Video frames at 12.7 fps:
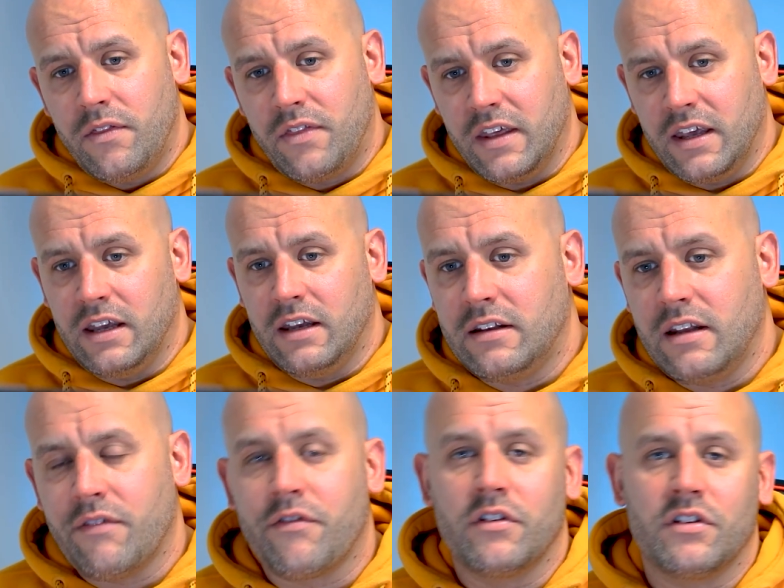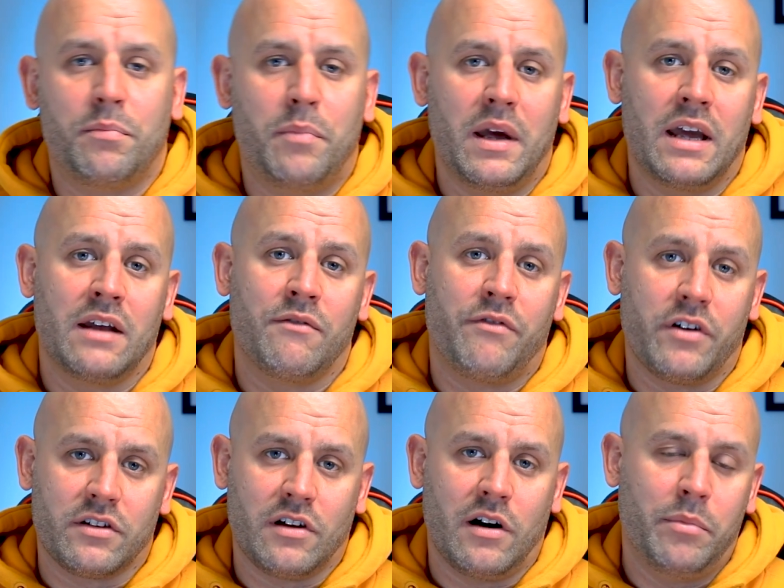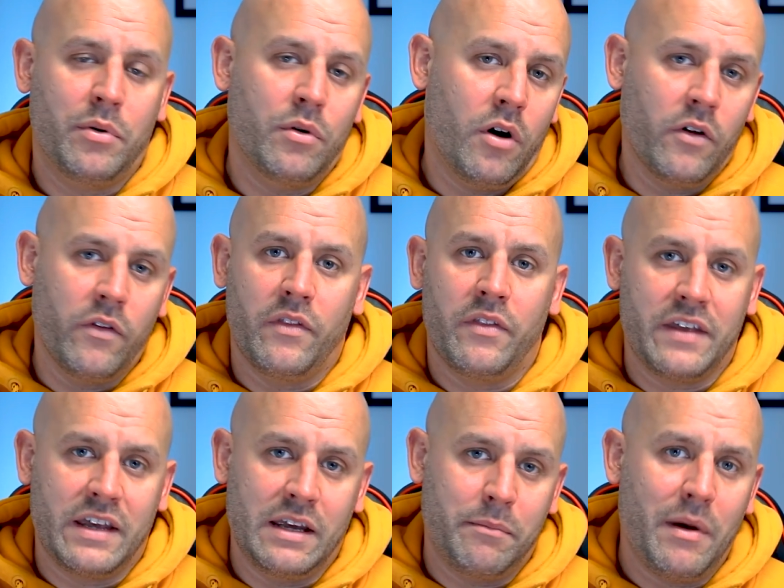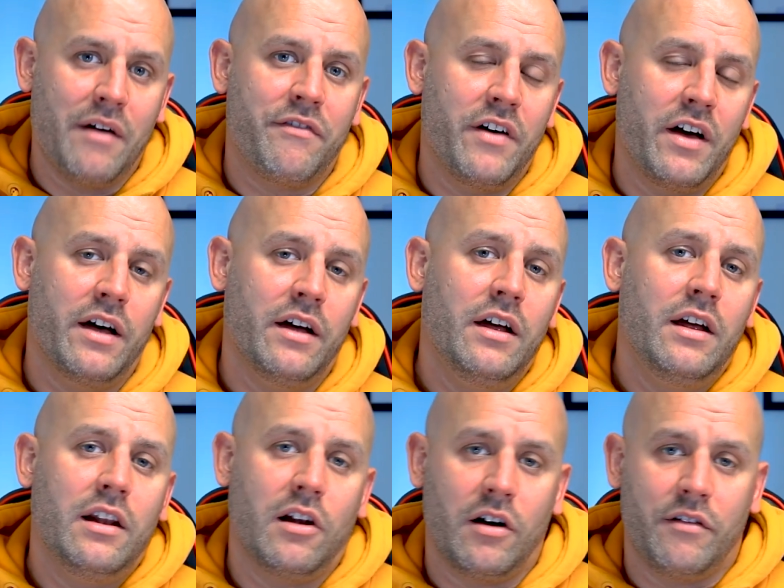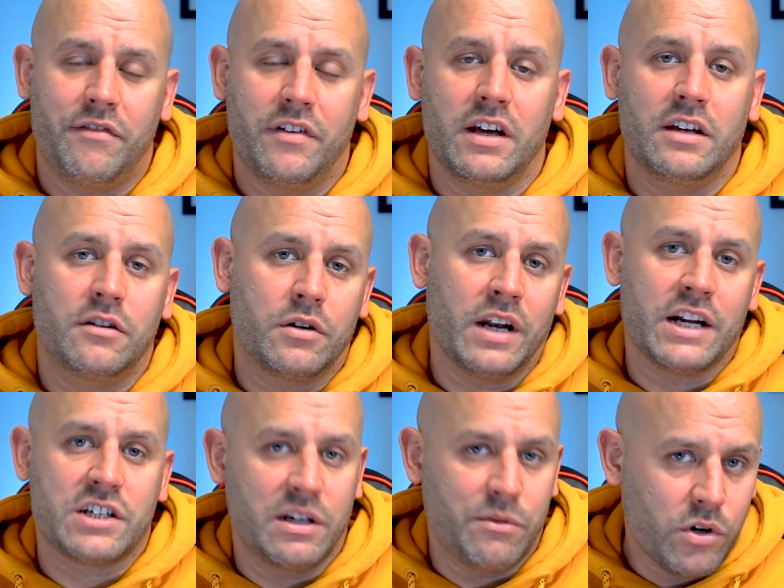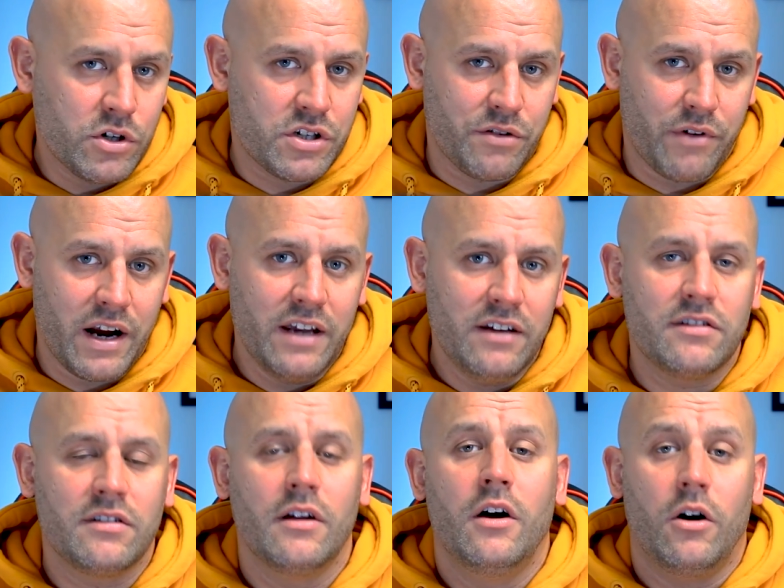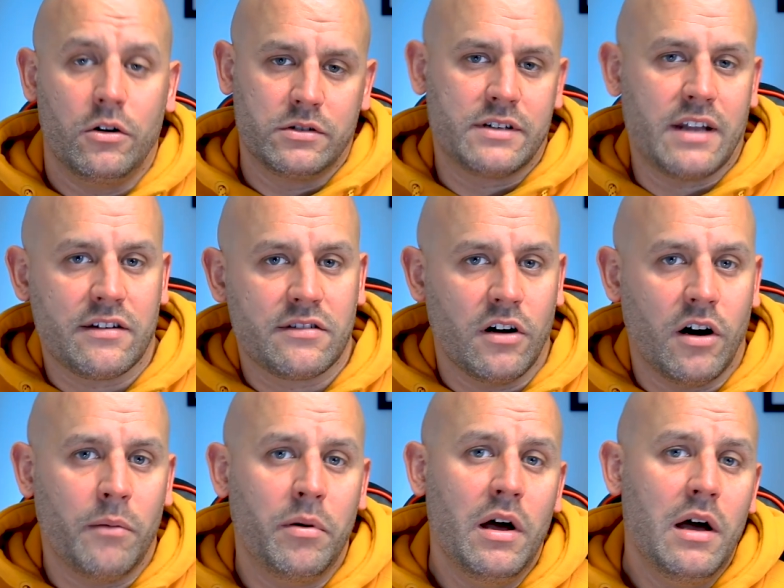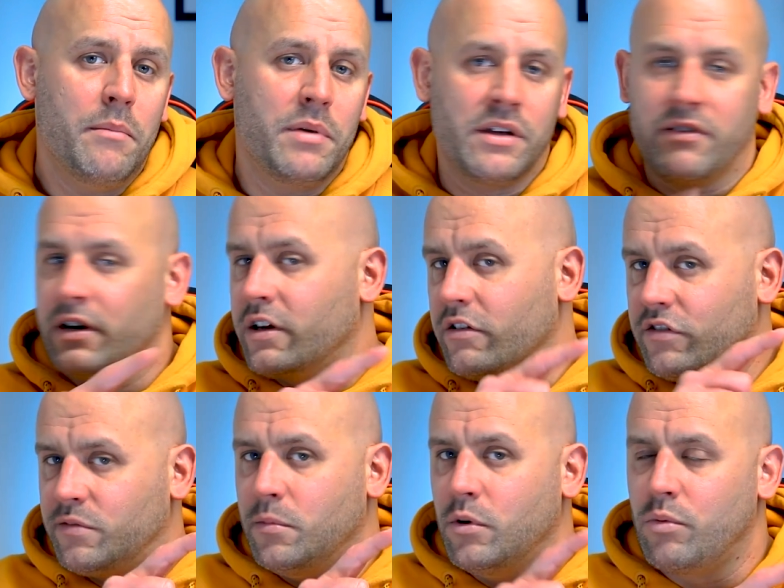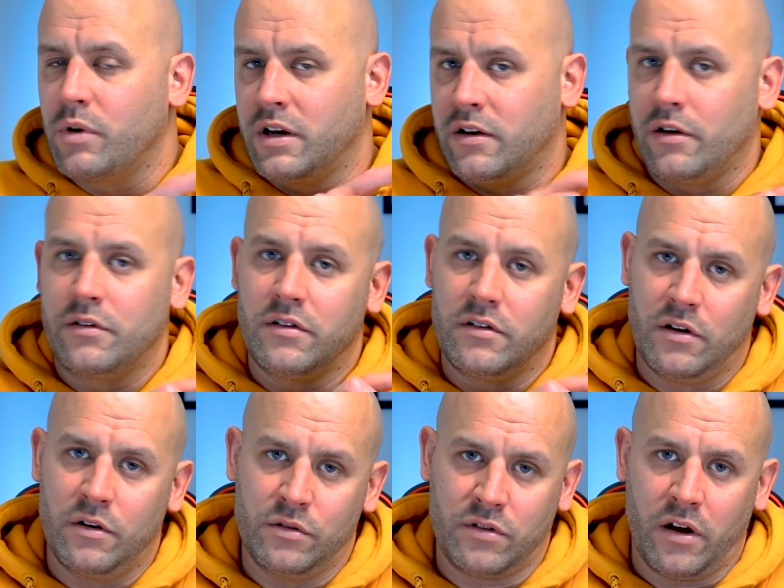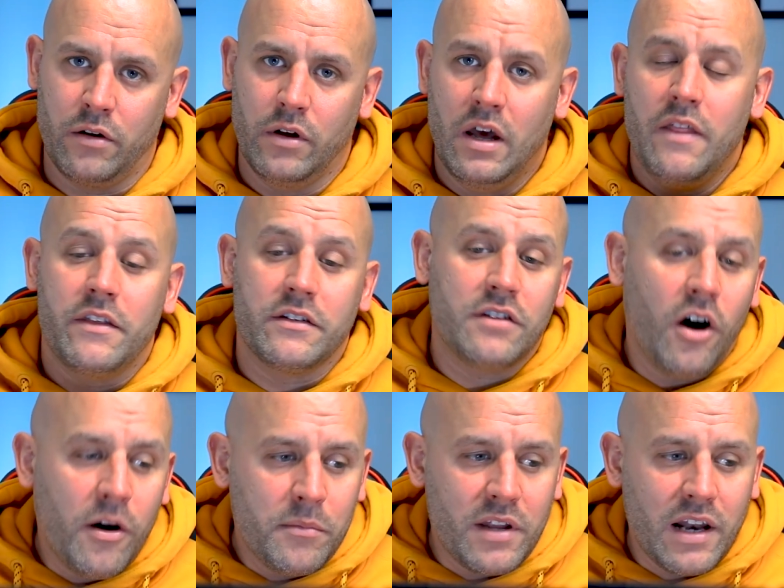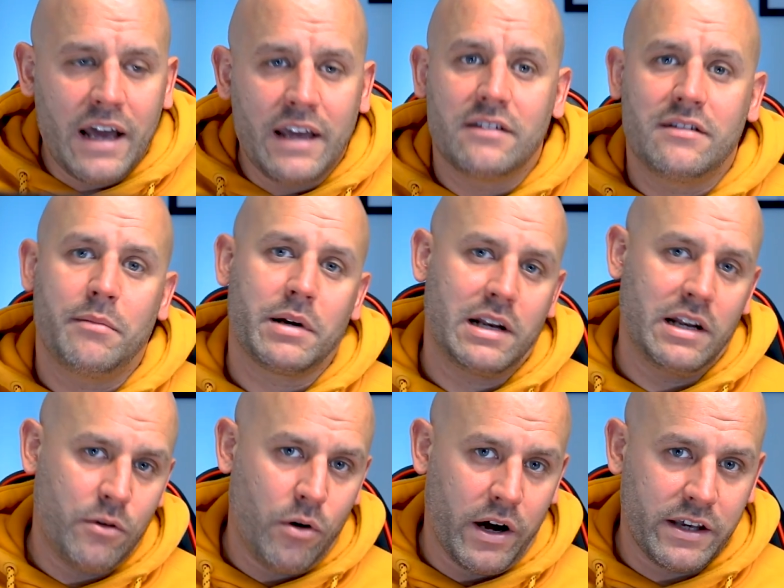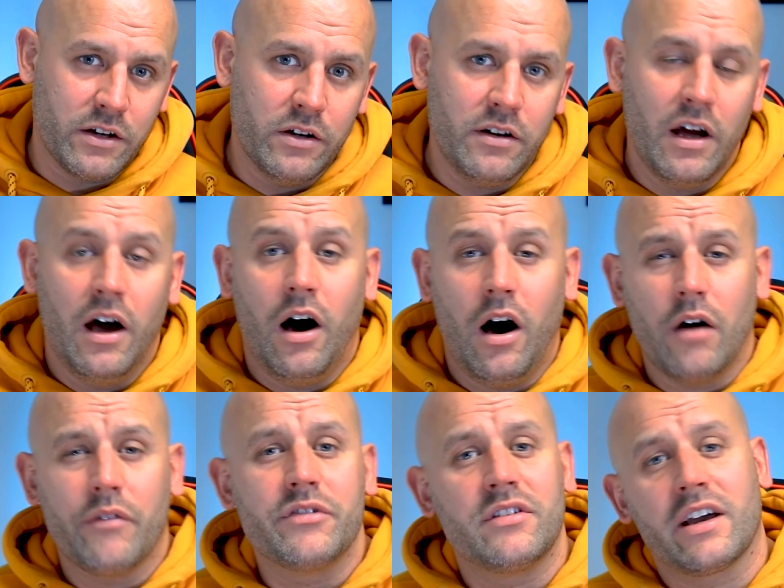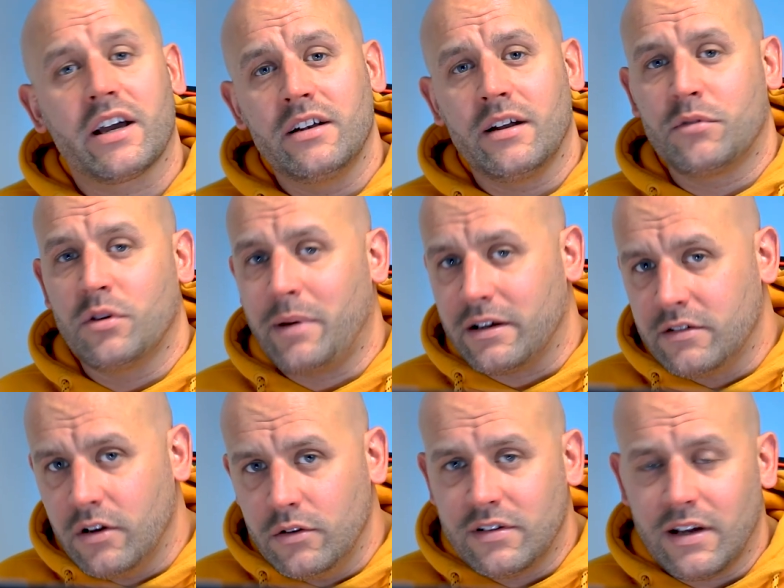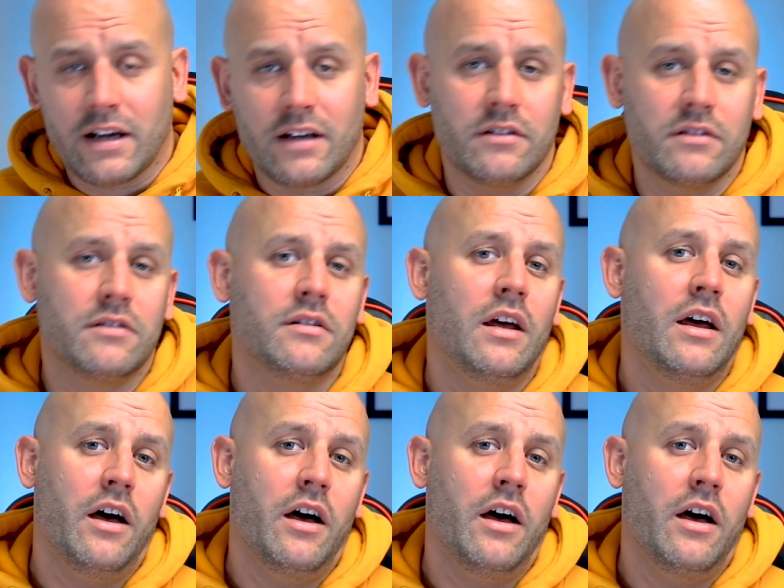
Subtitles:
the difference being, for example, on the Betfair live feed, you can actually watch the race on desktop, but you've only got a small window to do so. The time delay is typically quite good, half a second up to about 2 seconds.